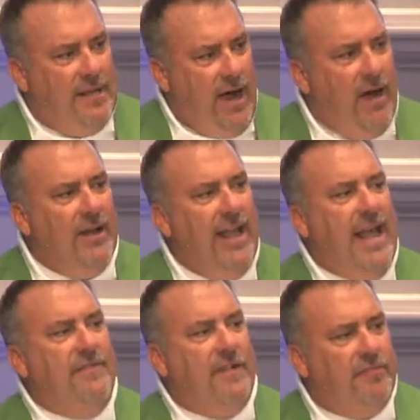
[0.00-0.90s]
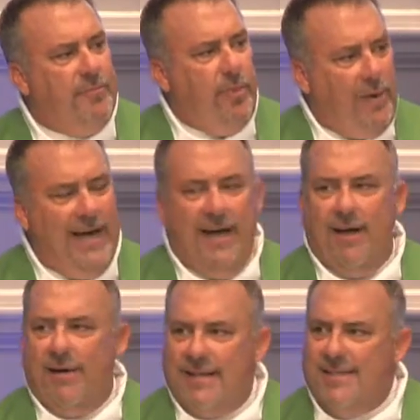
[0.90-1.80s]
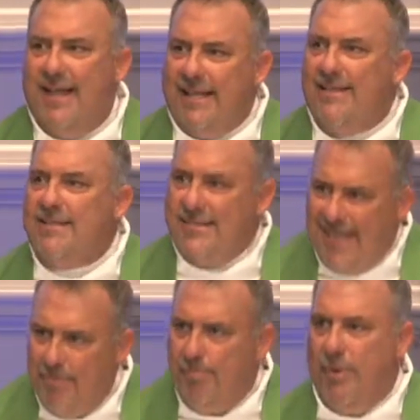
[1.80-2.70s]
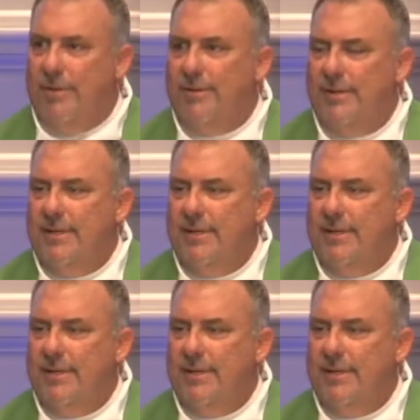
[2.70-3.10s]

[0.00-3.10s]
our life of prayer is like this temple,